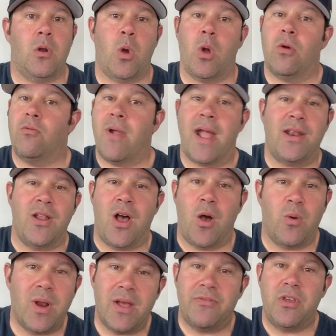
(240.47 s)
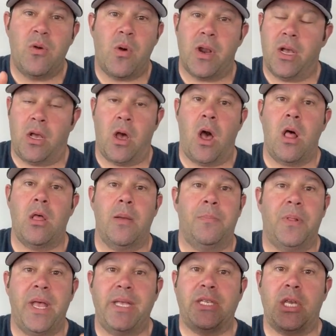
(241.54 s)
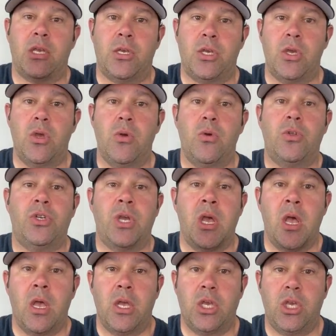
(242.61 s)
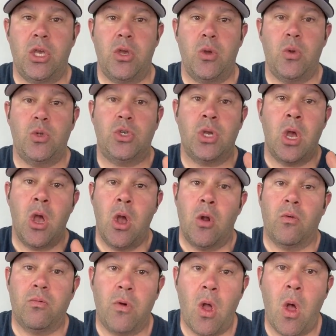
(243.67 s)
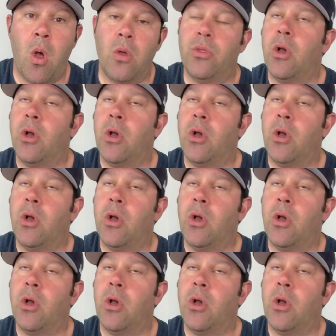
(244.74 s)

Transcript: or retinol, whatever you want to call it, plays a huge, huge role.